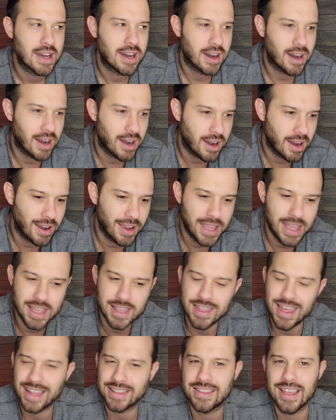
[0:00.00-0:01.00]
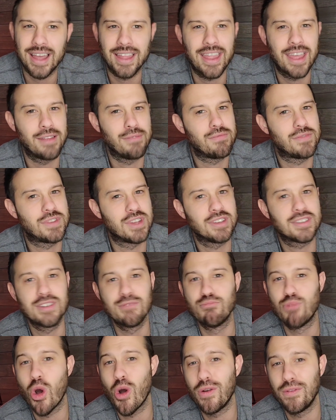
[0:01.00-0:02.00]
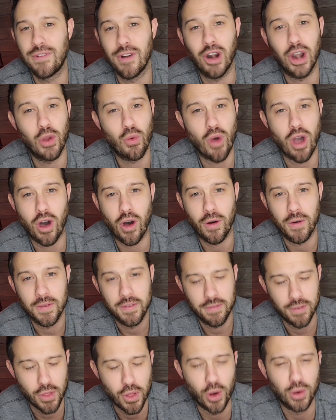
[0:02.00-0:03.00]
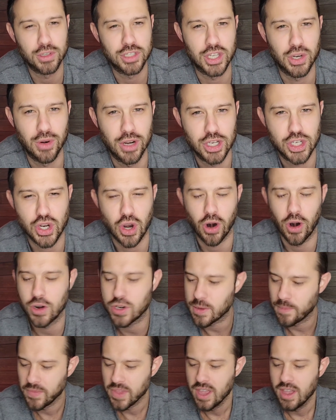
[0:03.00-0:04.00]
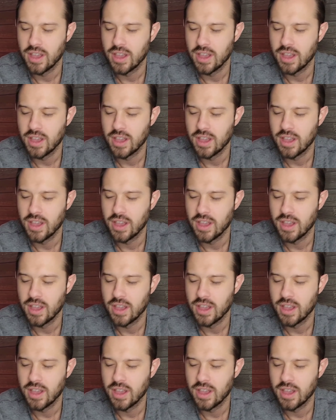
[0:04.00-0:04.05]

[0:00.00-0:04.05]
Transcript: uh, that, that, that doesn't bode very well for those that are in charge.